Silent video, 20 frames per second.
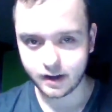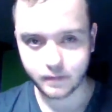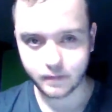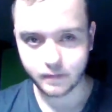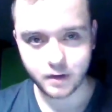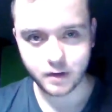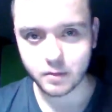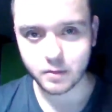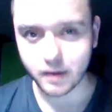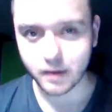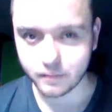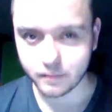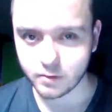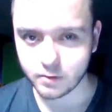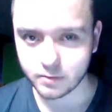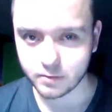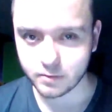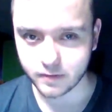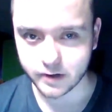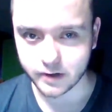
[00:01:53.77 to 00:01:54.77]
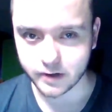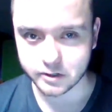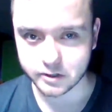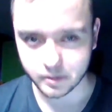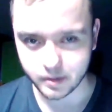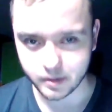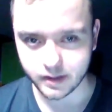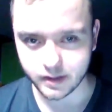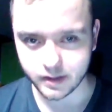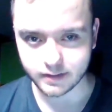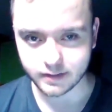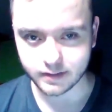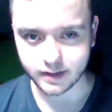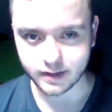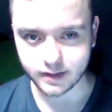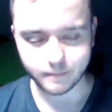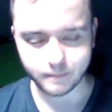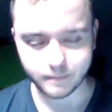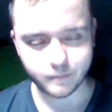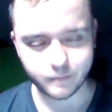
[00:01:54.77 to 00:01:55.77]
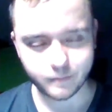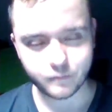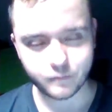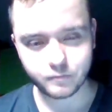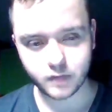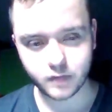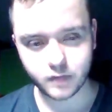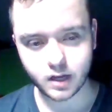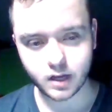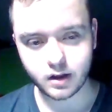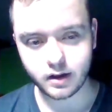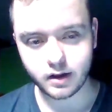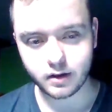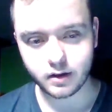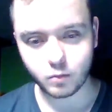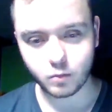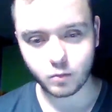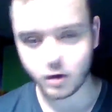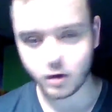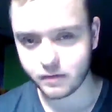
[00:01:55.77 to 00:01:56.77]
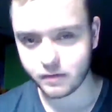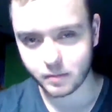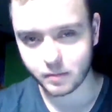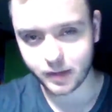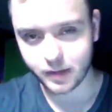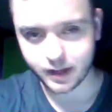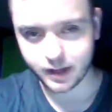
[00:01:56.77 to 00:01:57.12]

A few of my films have actually been like that. One of them being